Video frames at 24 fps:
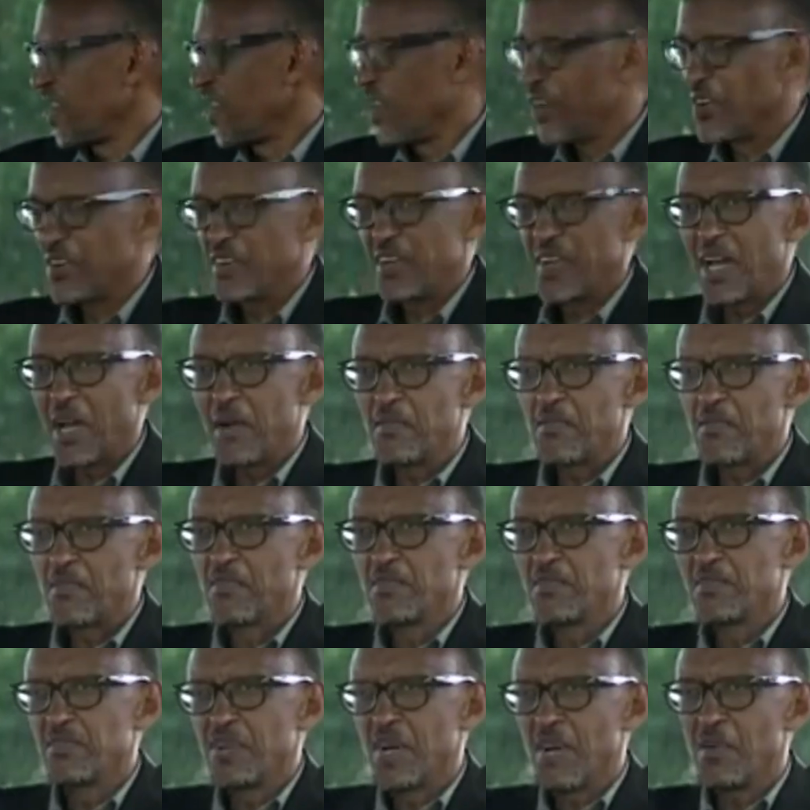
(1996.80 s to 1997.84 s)
naho
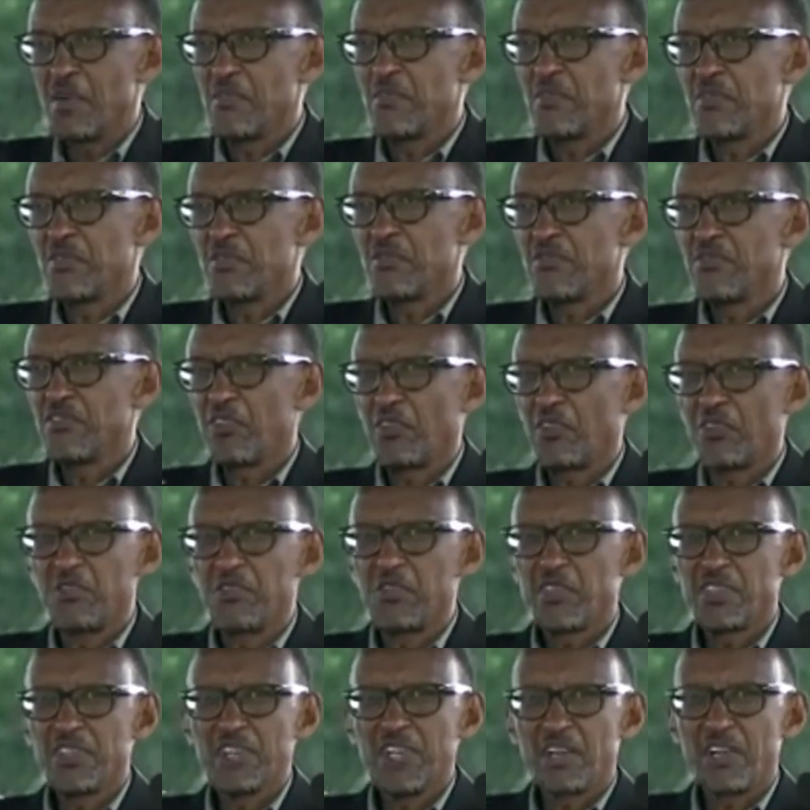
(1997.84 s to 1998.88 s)
nta
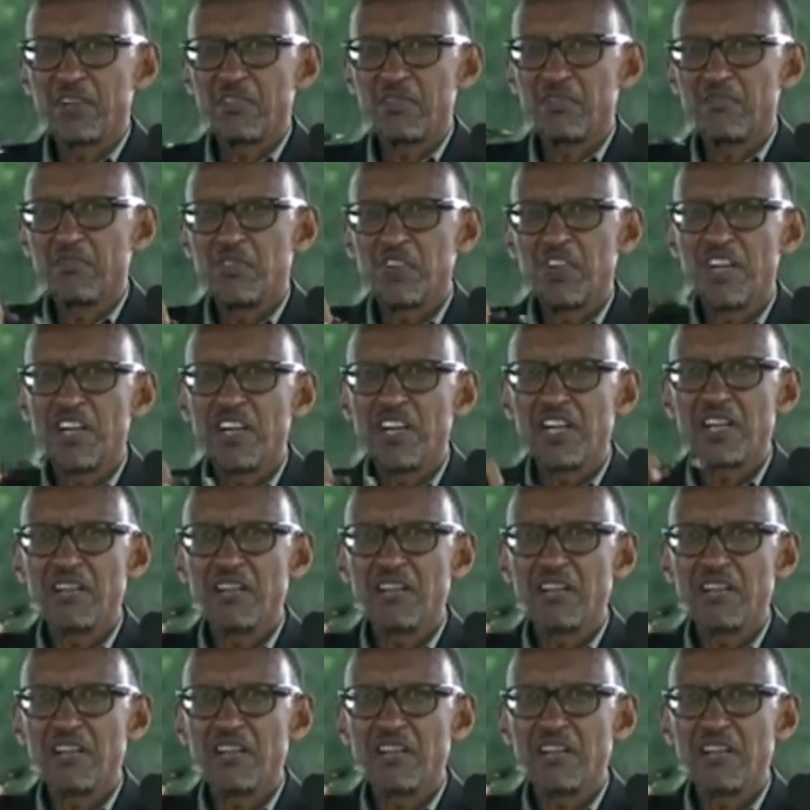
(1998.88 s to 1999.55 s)
muforomo cyangwa umuganga